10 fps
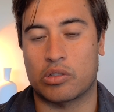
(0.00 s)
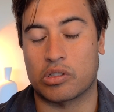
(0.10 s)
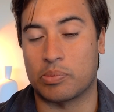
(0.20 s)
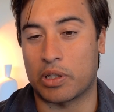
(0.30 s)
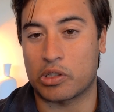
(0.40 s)

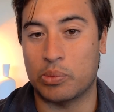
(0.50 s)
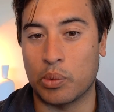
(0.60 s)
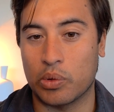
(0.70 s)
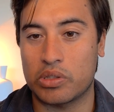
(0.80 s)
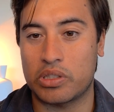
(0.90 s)
it's a much
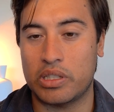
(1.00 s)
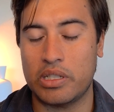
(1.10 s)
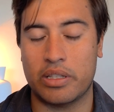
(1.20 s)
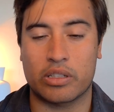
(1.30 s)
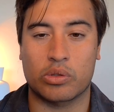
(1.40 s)
smaller city,
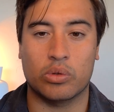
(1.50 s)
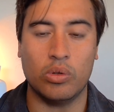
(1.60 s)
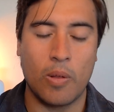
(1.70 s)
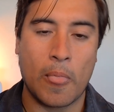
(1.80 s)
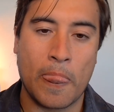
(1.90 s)
that's all.